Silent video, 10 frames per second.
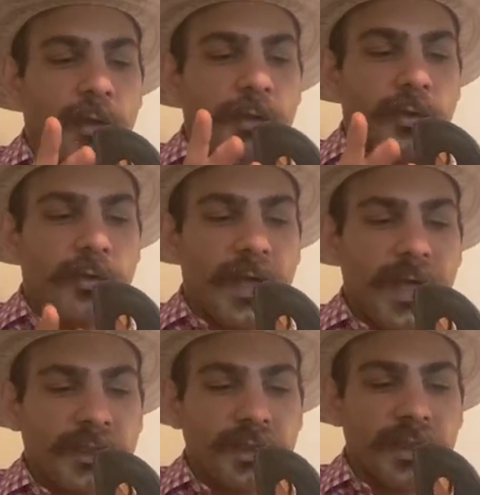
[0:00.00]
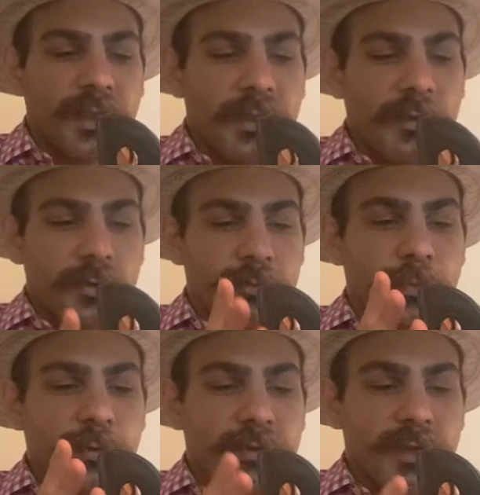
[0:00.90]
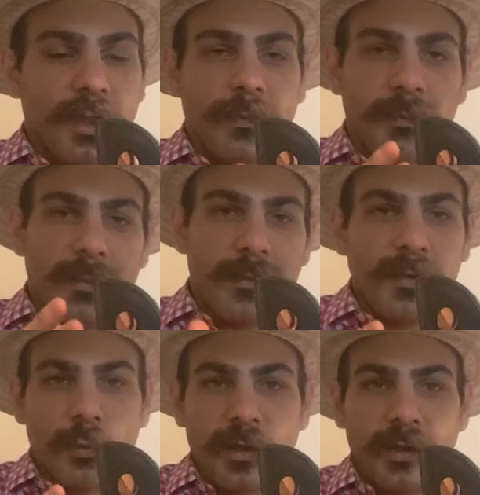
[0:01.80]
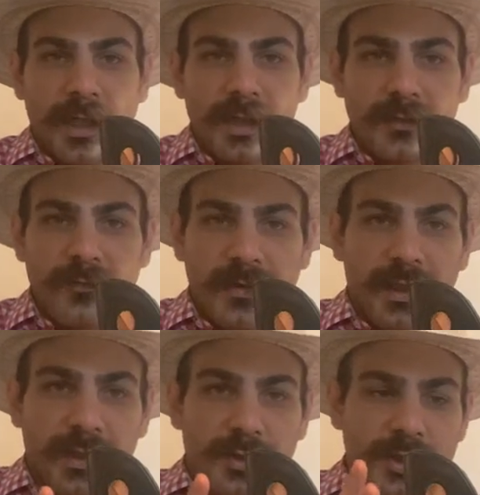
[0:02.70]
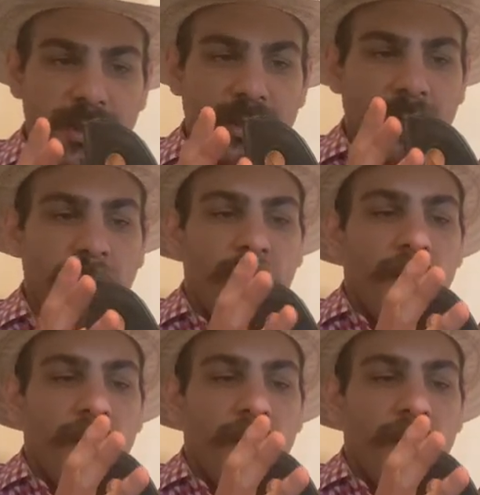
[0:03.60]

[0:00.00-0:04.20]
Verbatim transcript: you could actually clean those boots up and maybe wear a nice fitted jean